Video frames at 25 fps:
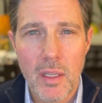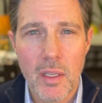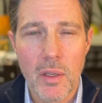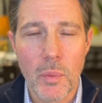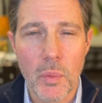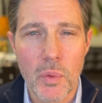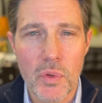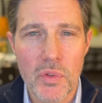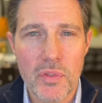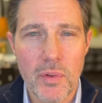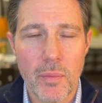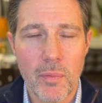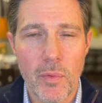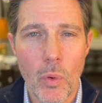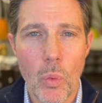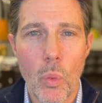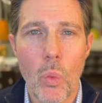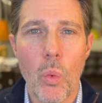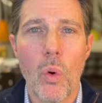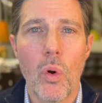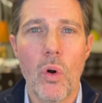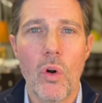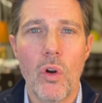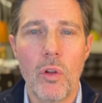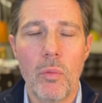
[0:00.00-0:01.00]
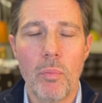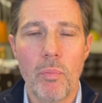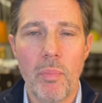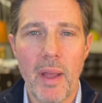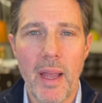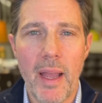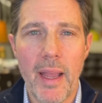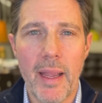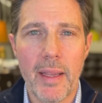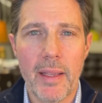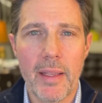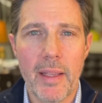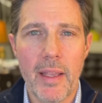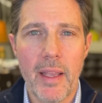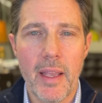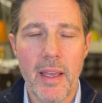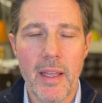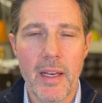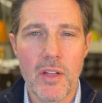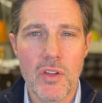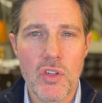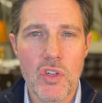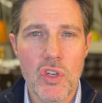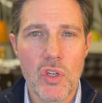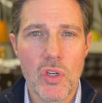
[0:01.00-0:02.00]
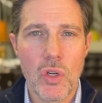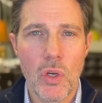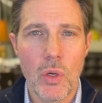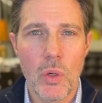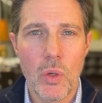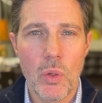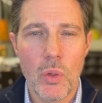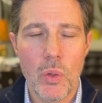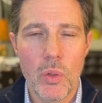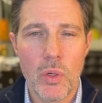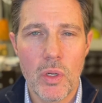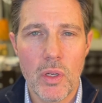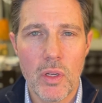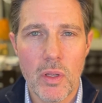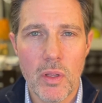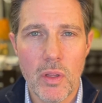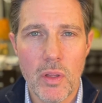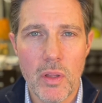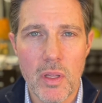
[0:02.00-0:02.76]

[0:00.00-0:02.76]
It was from the World Bank and it showed